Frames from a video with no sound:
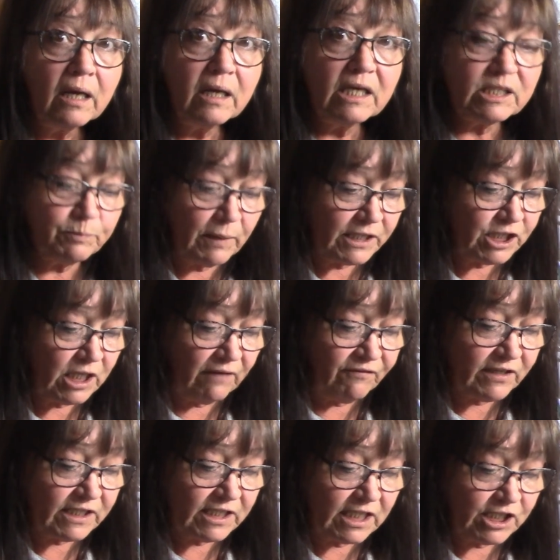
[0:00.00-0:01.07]
especially if
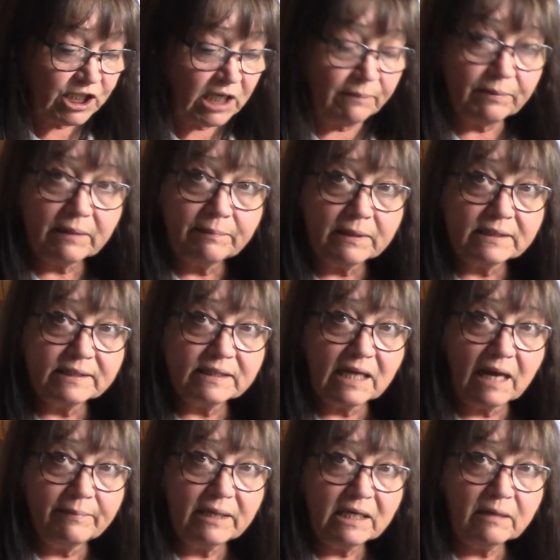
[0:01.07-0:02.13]
it's a cheaper
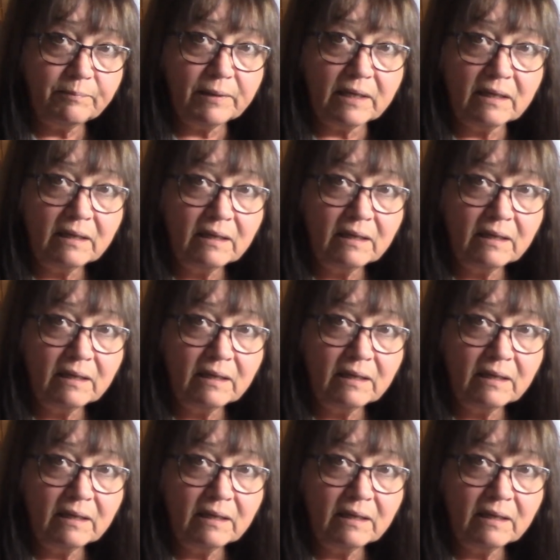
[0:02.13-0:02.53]
balsamic, but